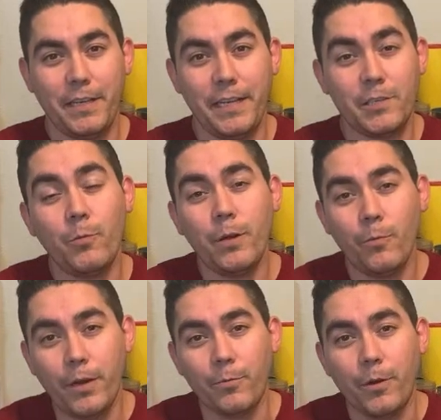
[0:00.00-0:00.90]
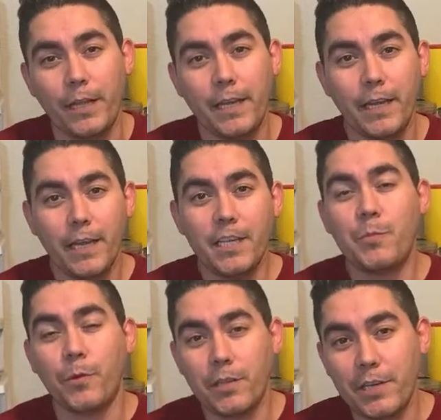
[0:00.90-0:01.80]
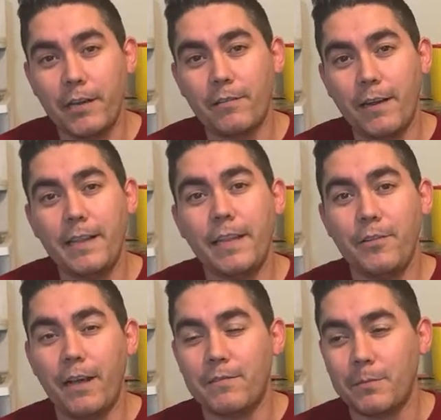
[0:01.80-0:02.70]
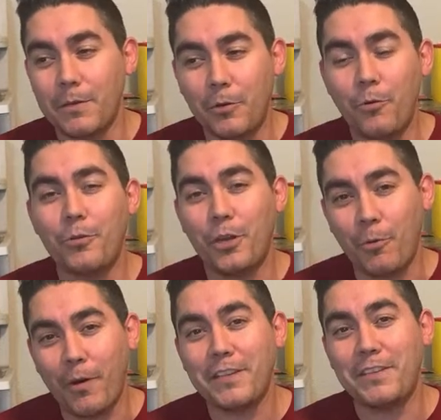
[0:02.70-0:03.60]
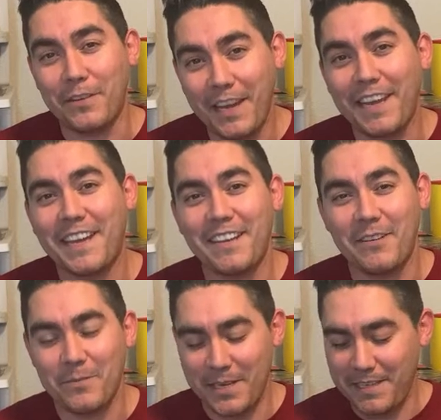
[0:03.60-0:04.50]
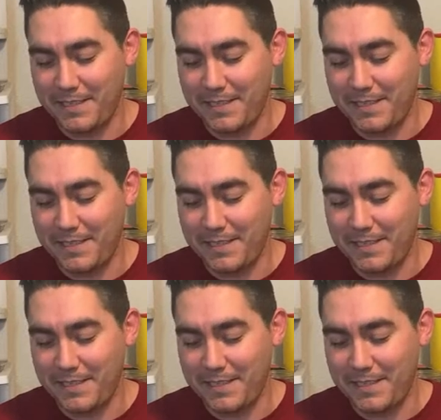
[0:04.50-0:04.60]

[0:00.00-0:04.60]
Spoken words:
And it's a win-win, really. Support the channel, and then you have something cool you can wear to your gig. You know what I'm saying?